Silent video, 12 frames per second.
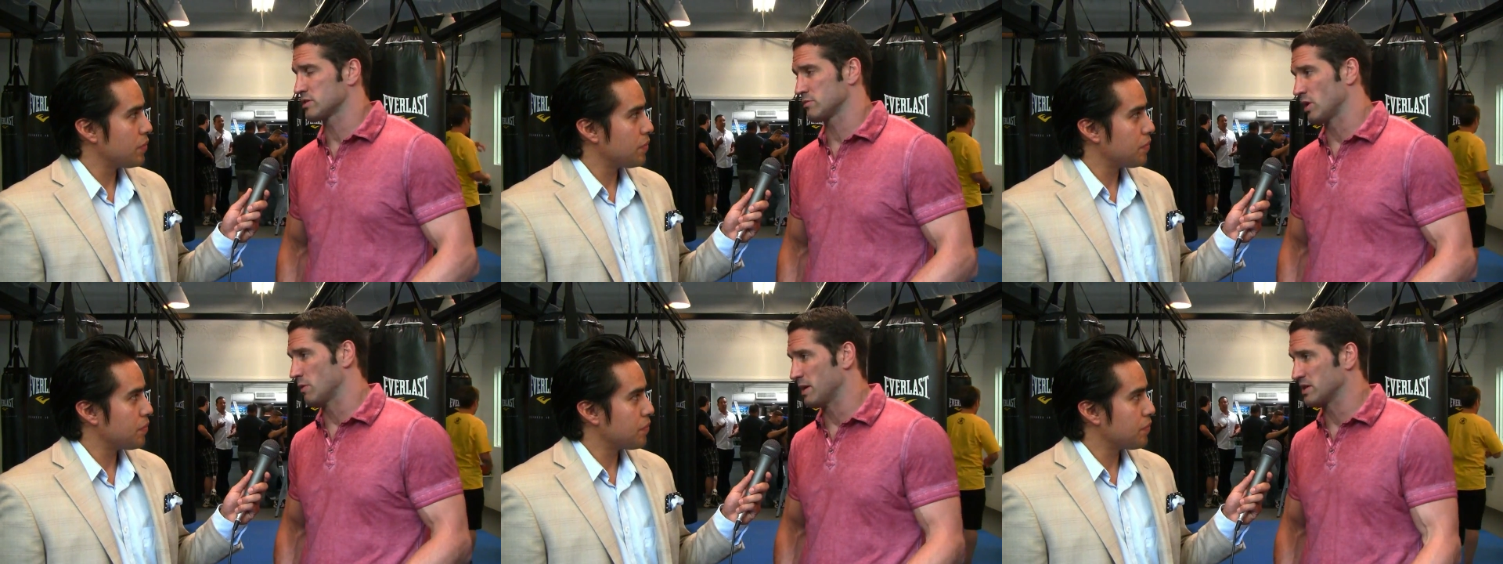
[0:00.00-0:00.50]

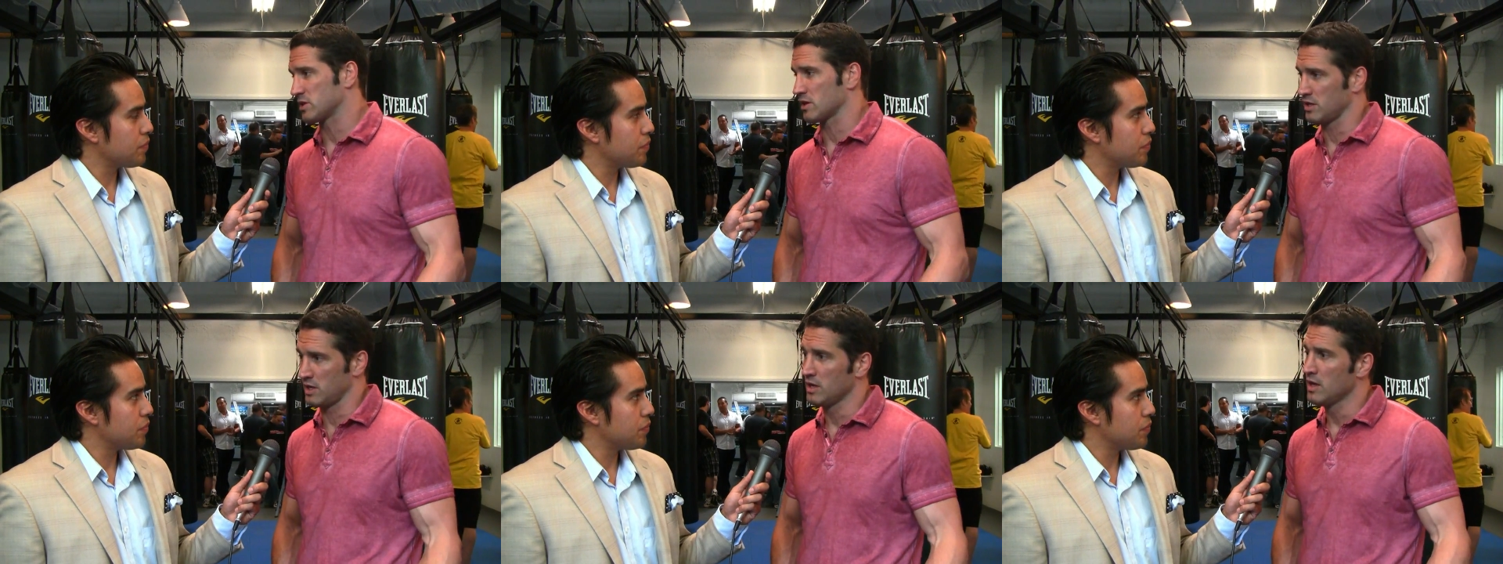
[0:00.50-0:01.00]
Speaker 1: you know,
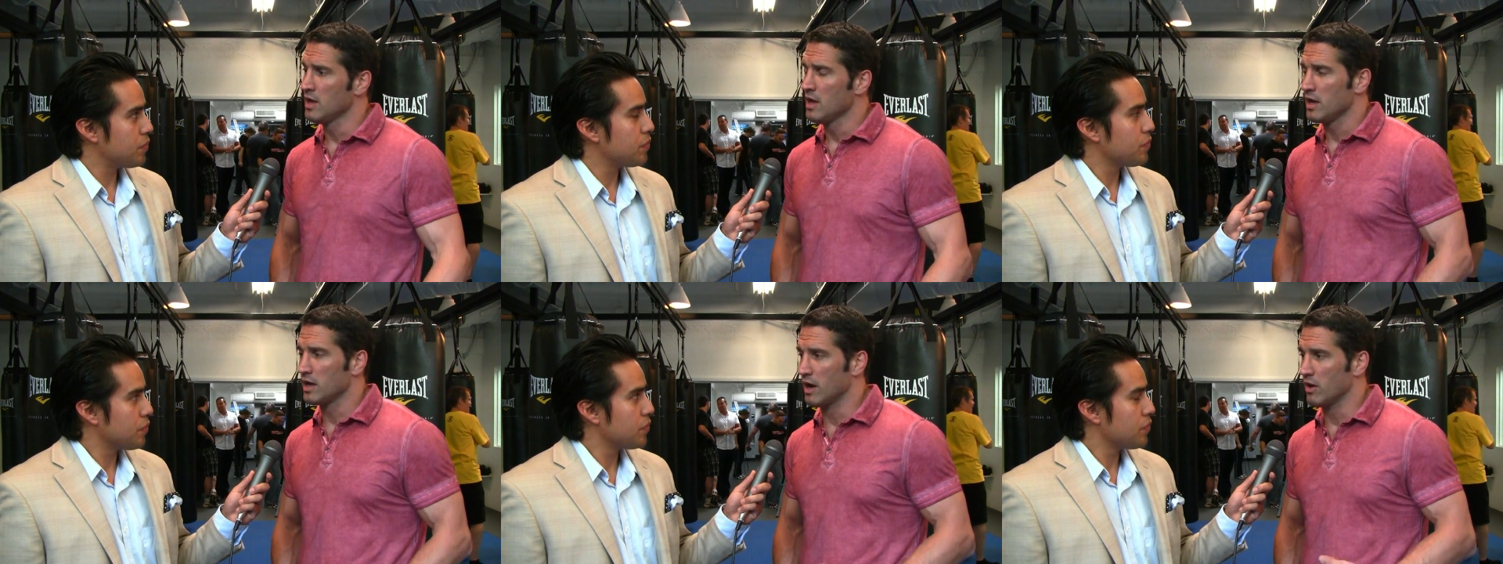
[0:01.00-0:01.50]
basically,
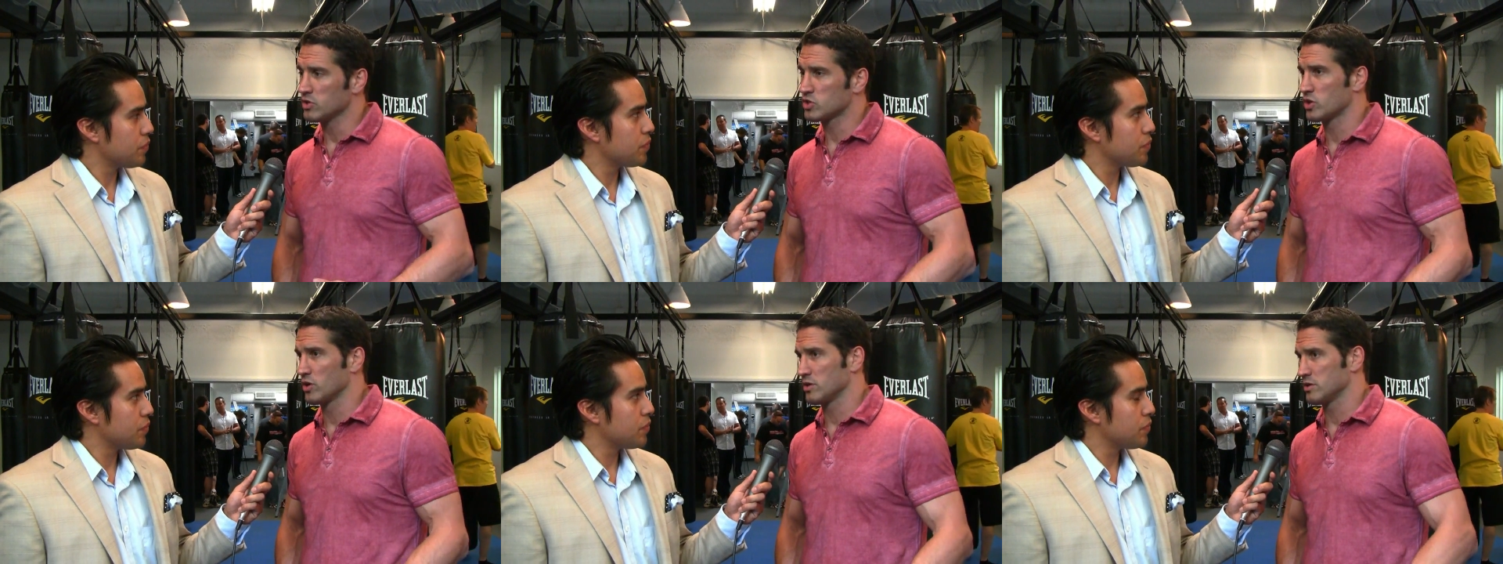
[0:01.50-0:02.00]
you know,
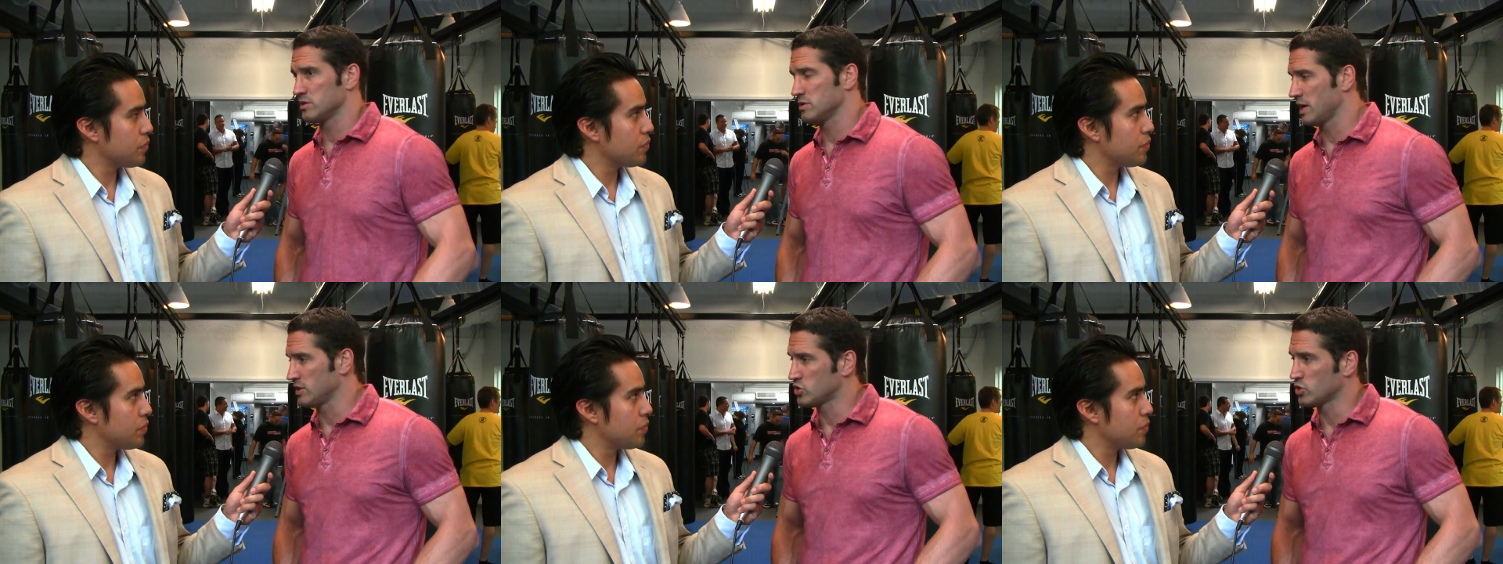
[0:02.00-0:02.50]
shirt
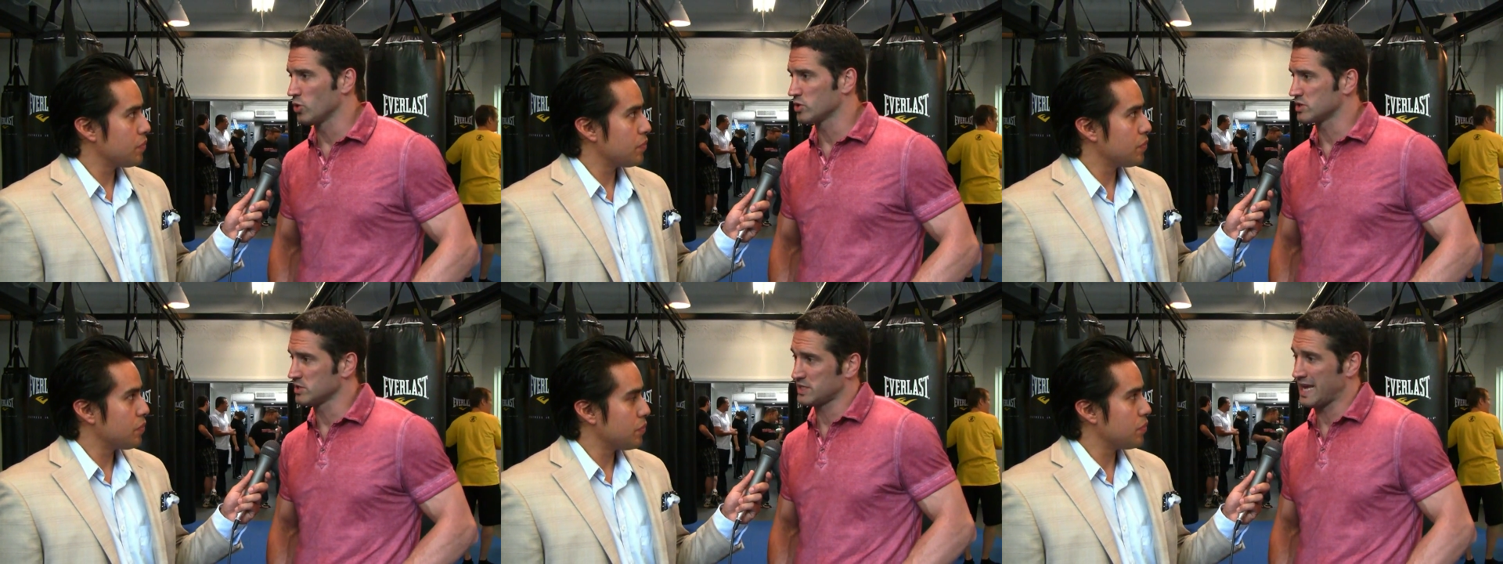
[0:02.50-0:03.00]
and, and
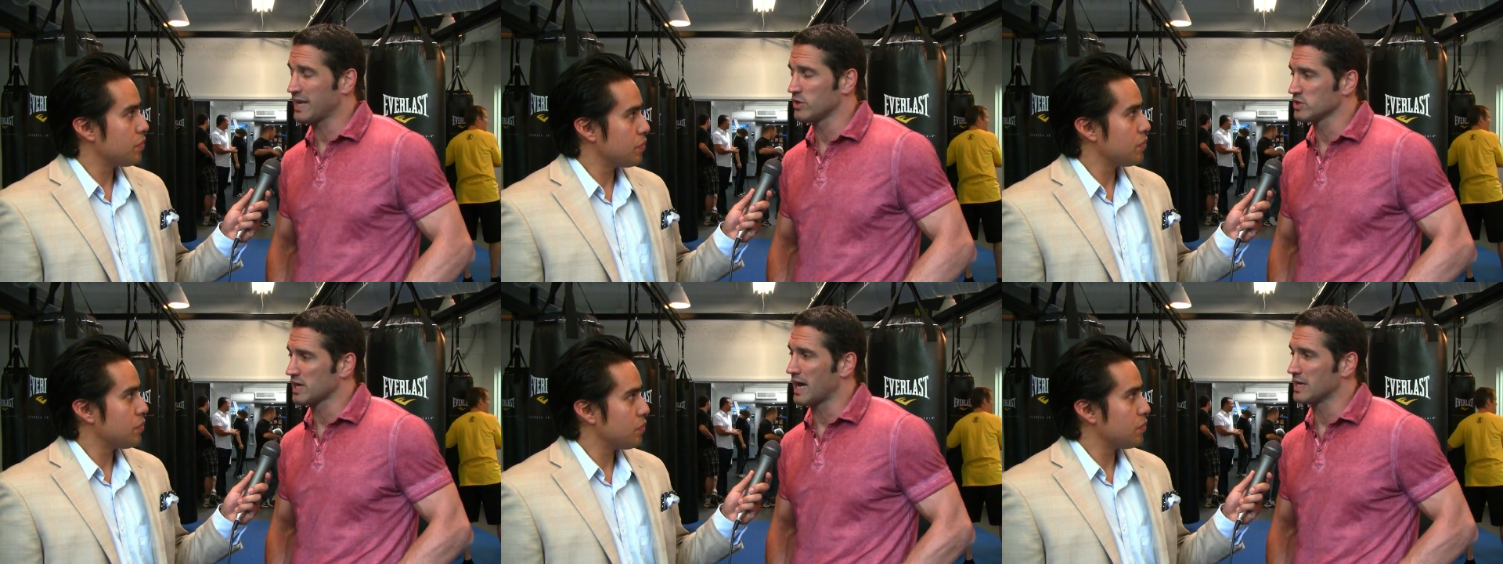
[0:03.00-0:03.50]
shorts and
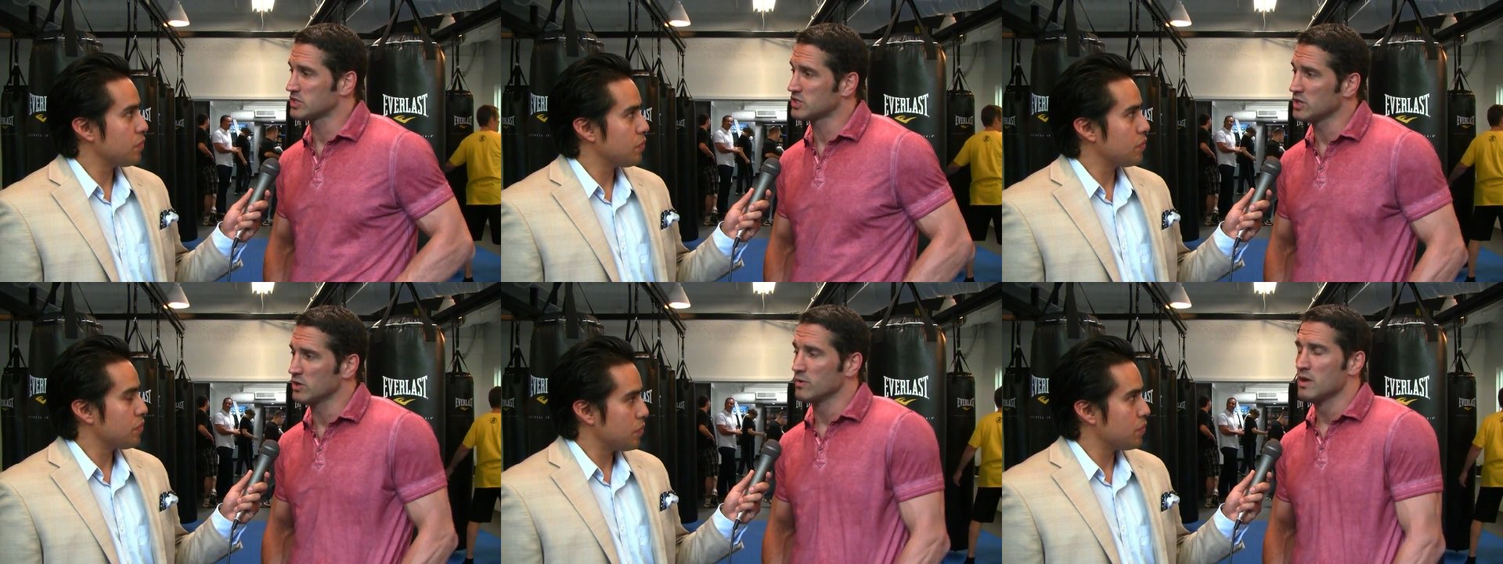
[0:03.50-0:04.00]
sandals guys
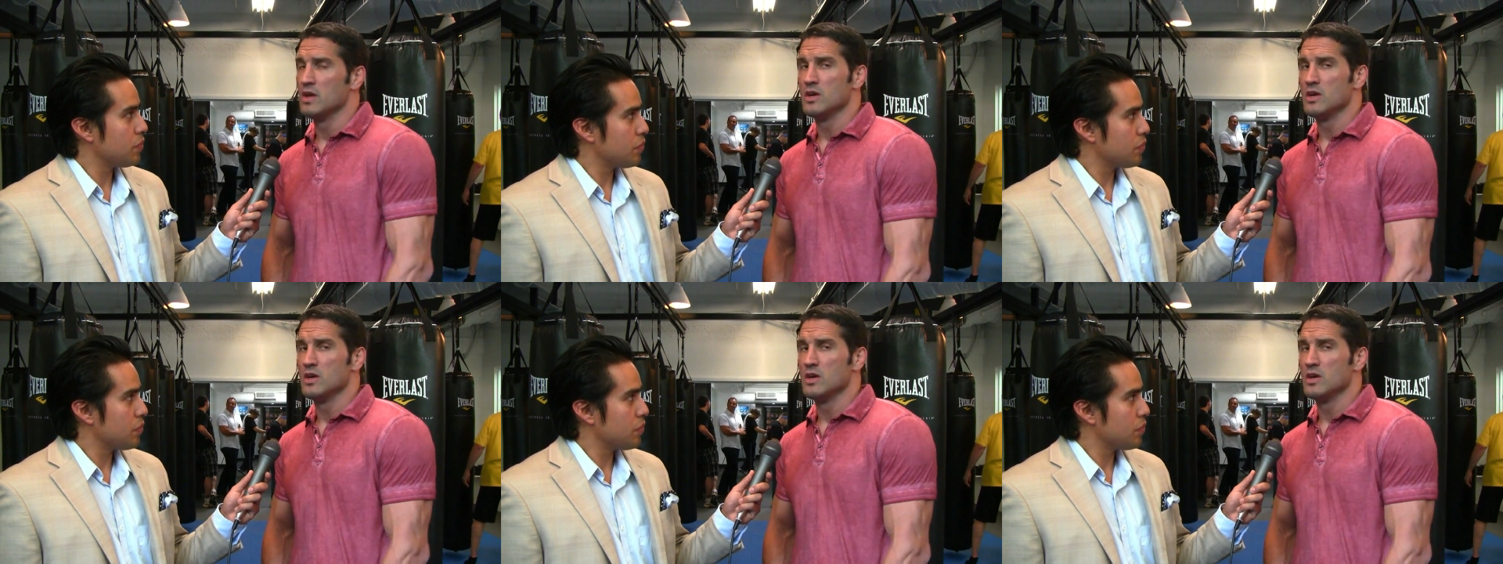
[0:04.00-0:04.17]
too.